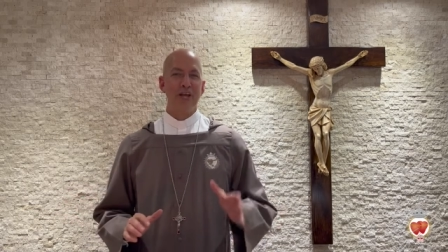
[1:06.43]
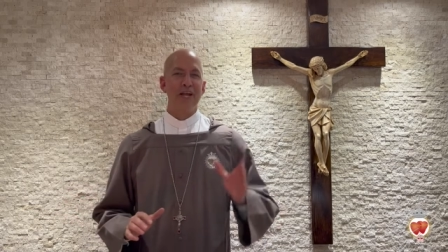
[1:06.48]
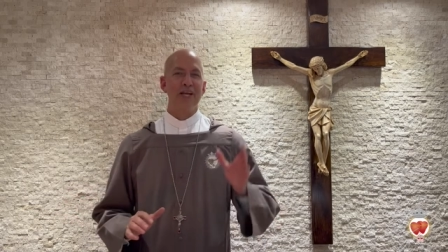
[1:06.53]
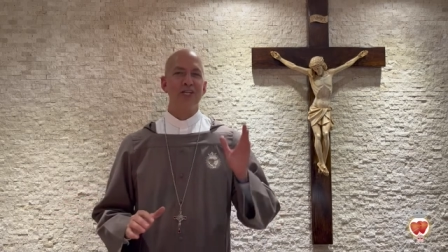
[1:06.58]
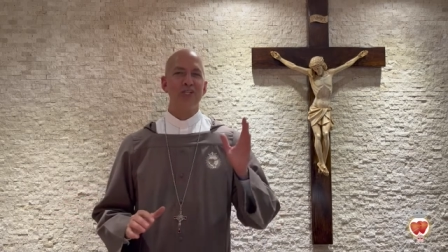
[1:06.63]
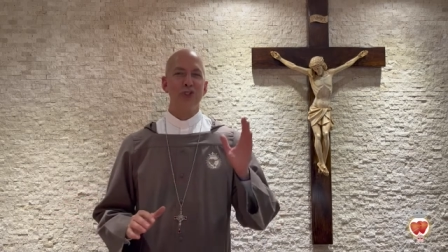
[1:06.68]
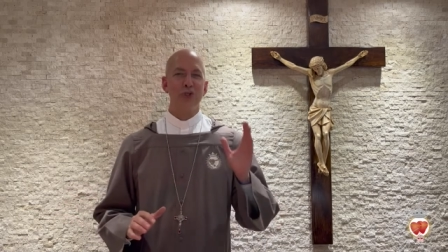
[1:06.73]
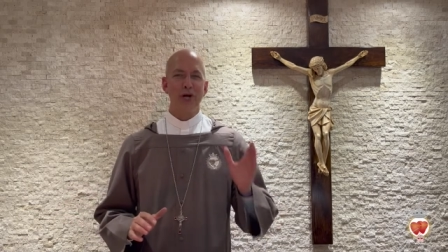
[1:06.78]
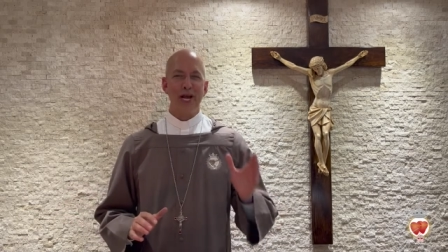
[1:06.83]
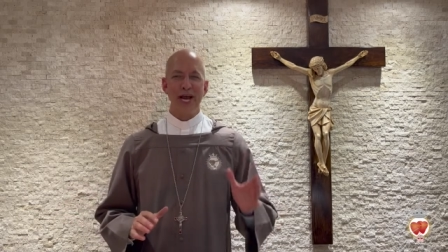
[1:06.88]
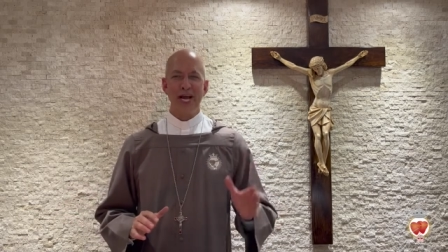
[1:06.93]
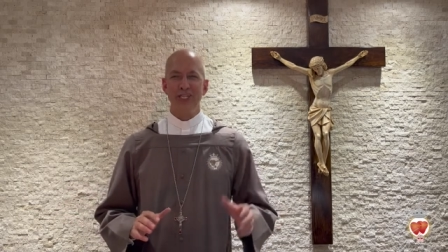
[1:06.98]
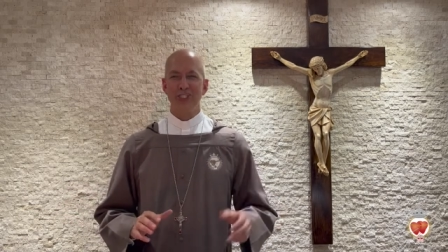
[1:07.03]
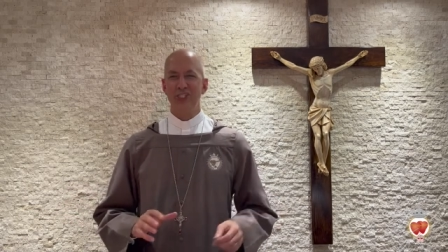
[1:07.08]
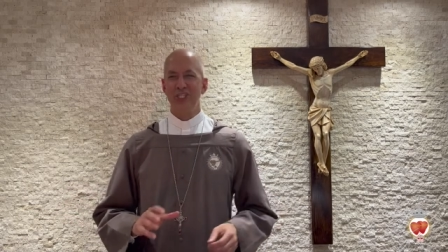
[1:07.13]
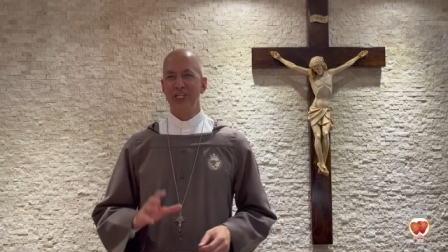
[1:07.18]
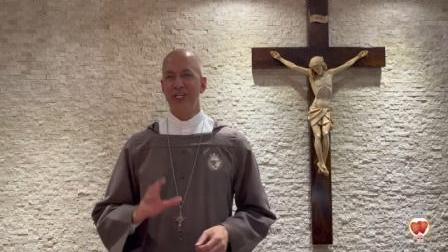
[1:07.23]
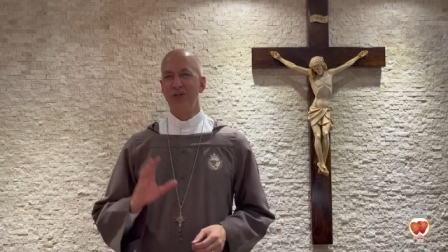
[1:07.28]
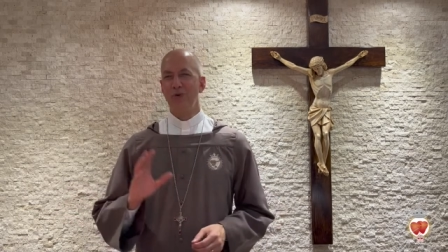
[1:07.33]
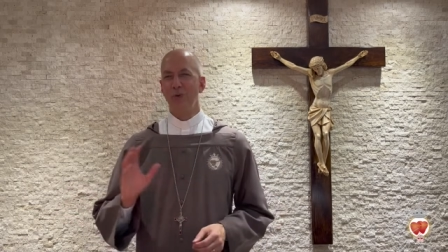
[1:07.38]

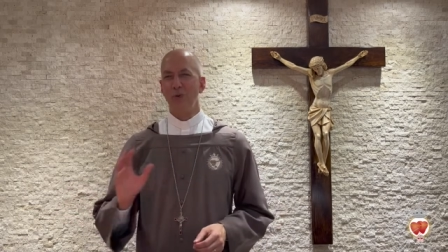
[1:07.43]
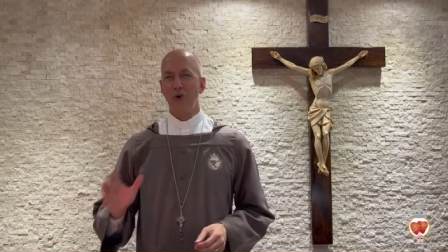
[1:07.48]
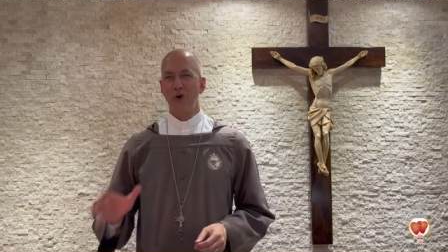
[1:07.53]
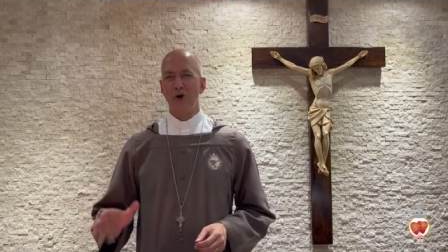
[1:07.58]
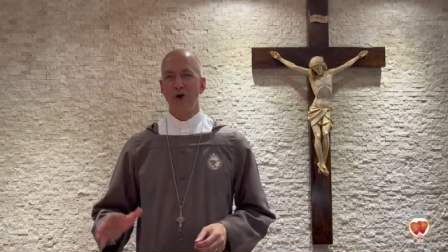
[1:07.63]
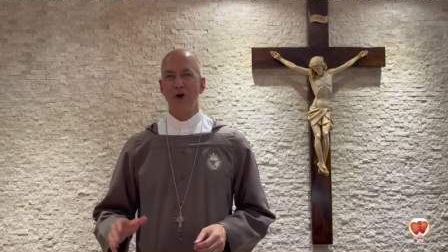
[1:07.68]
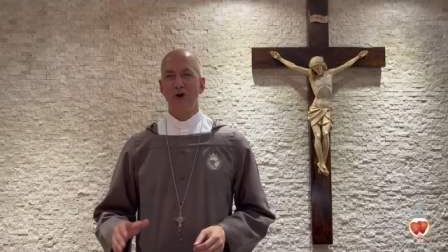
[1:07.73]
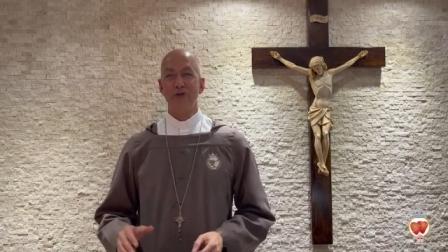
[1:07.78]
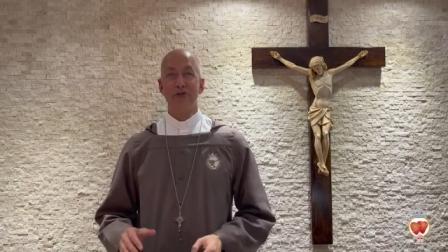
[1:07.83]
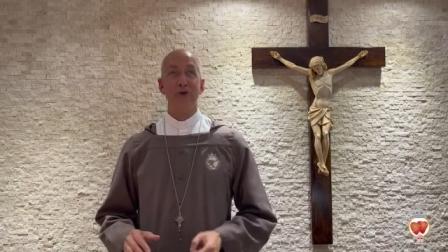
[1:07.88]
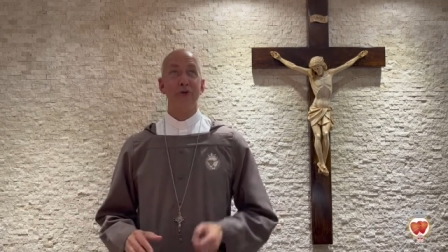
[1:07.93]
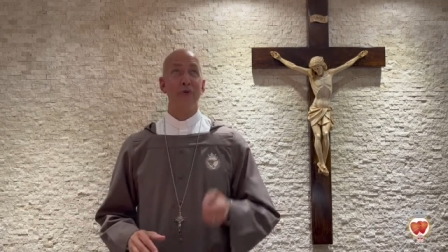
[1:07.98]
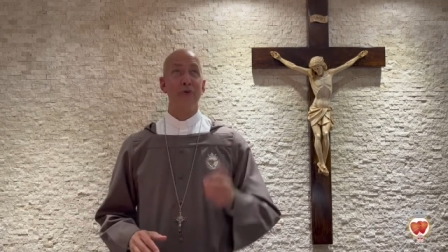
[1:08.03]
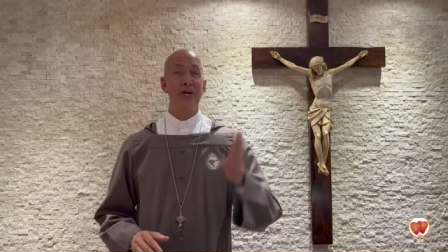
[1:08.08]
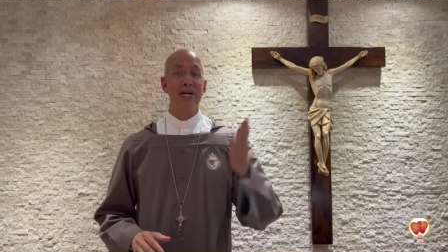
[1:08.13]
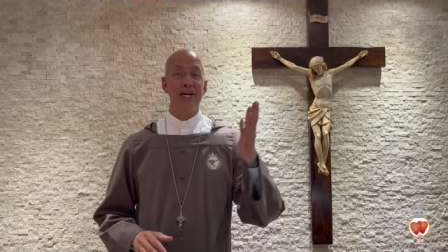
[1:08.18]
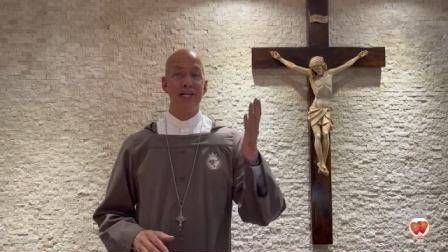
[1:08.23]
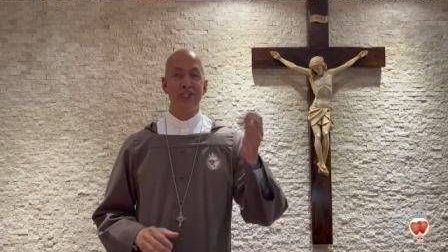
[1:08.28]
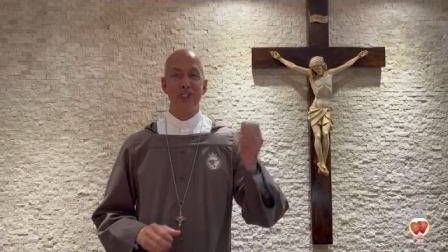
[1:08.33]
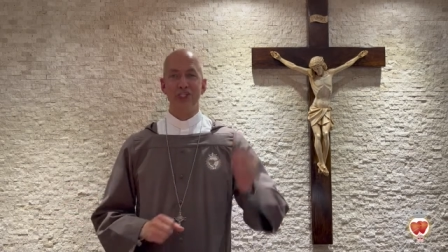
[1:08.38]
tragedy, war, the
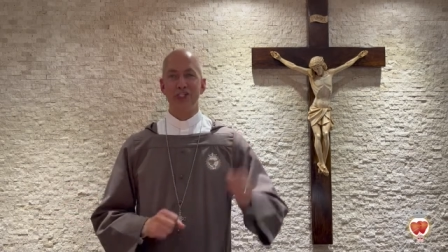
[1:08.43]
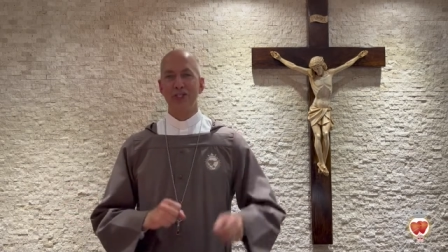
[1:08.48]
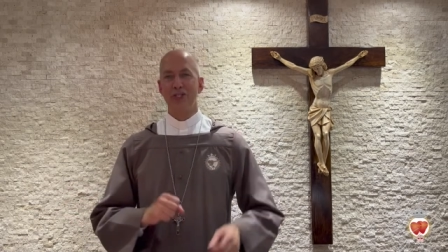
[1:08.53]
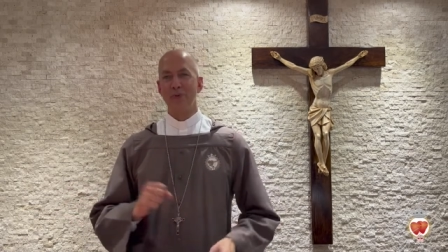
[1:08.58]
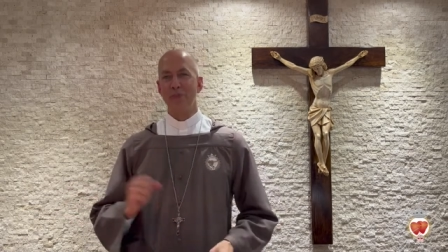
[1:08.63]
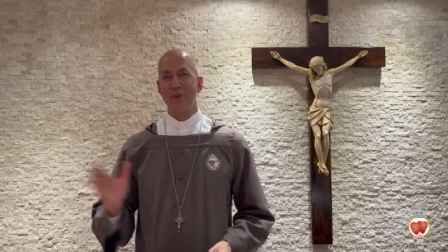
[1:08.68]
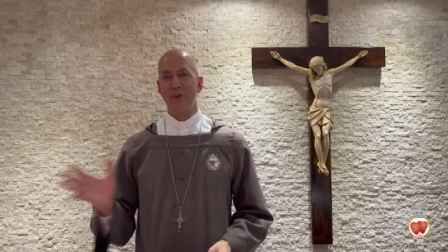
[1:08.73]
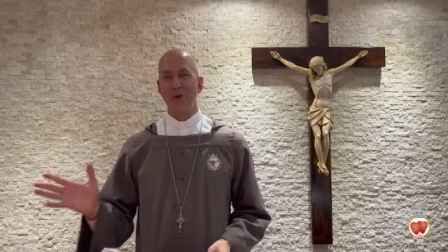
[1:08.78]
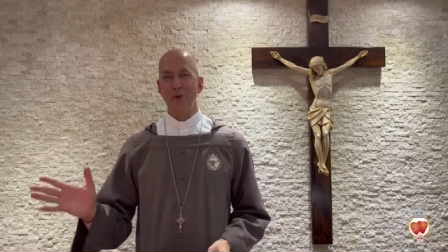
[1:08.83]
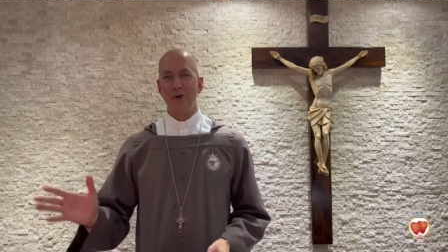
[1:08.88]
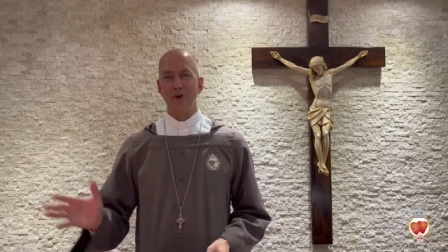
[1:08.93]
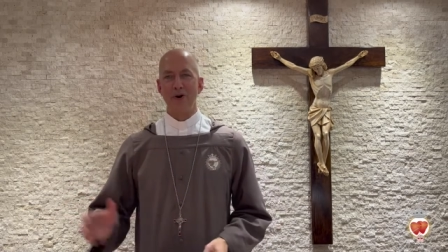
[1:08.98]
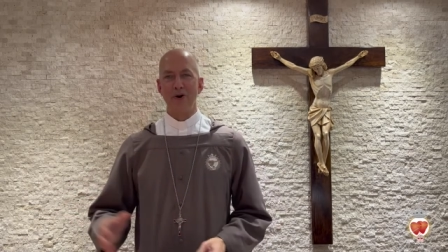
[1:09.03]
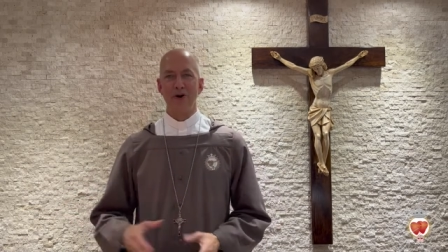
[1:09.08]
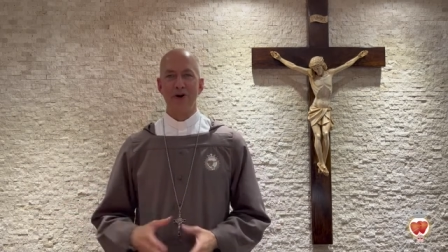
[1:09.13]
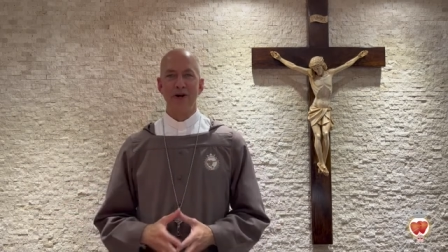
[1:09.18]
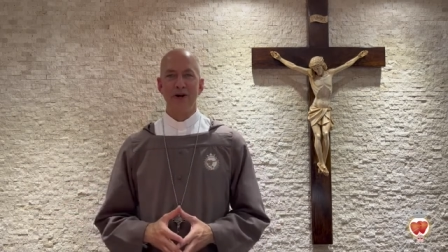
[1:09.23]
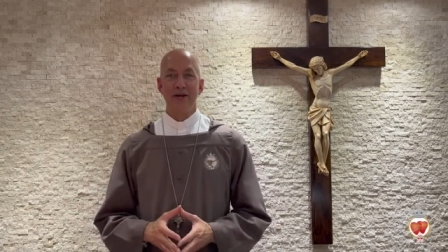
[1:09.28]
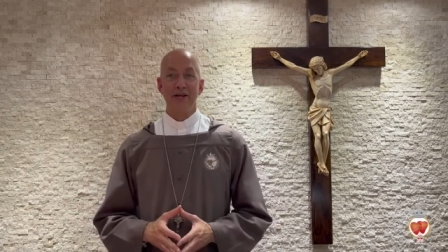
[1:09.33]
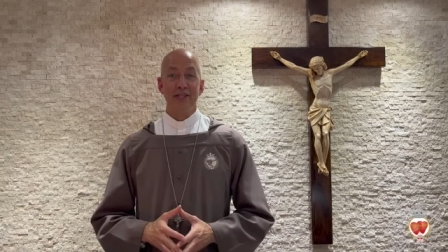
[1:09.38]
rich, the
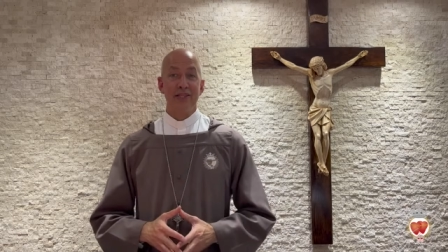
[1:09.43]
poor,